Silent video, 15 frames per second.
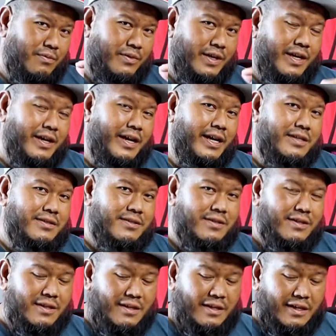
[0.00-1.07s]
great heights
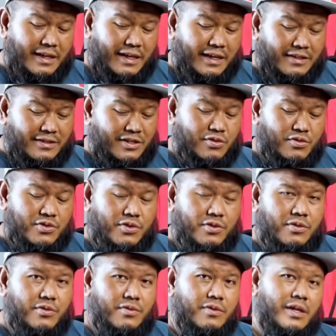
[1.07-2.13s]
just to show
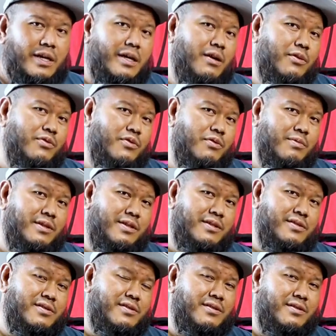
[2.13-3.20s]
you that how durable
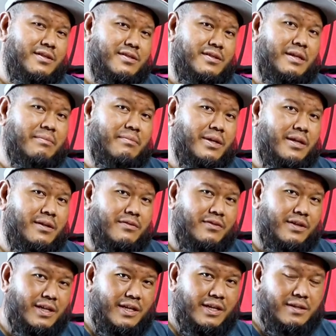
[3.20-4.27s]
this dumbbell
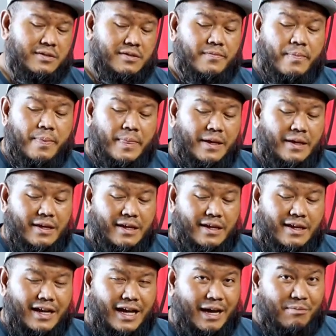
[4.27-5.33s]
really is.
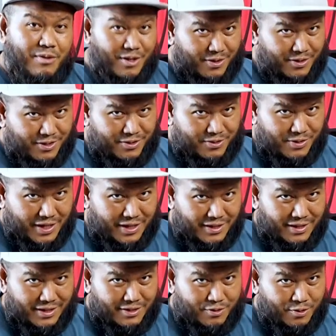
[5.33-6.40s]
I'm not going to do
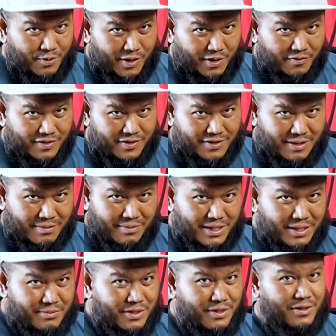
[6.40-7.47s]
any throwing of this
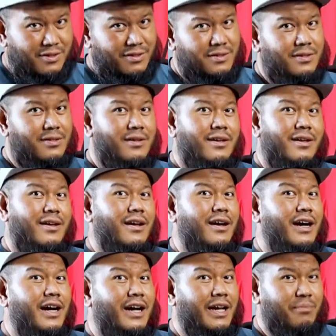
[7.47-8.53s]
dumbbell because
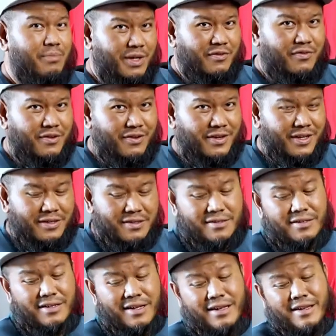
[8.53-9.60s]
I paid for it,
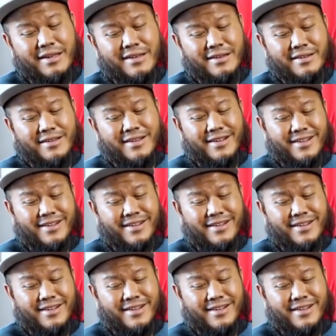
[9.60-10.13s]
and